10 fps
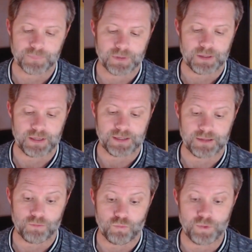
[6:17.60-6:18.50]
And
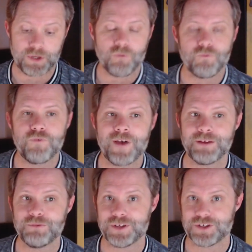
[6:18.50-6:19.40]
we don't
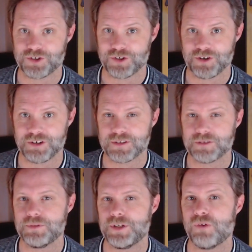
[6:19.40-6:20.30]
find
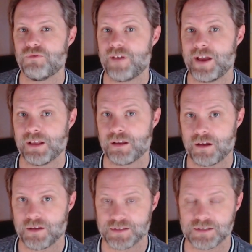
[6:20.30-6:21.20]
reassurance, we don't find
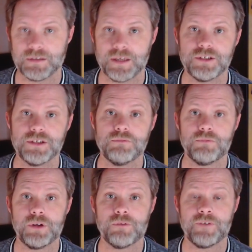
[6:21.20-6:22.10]
consolation,
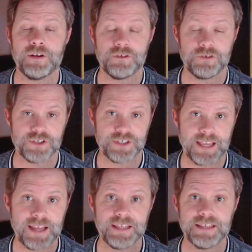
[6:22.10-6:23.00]
we don't find
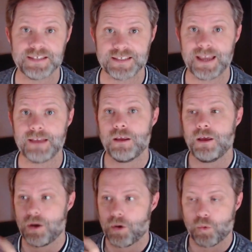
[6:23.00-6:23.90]
understanding. Instead,
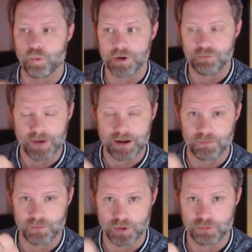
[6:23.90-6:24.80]
we're,
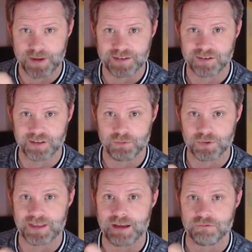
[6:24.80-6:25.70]
we're wrestling
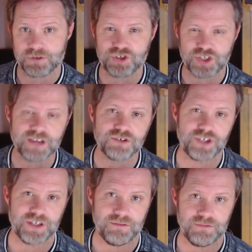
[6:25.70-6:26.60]
with that
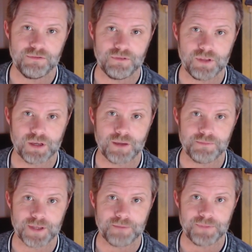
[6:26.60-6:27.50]
rejection that
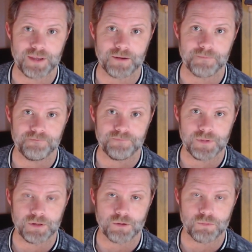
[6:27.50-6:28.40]
comes up there
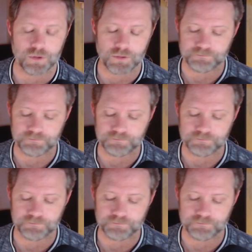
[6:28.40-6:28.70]
in our world.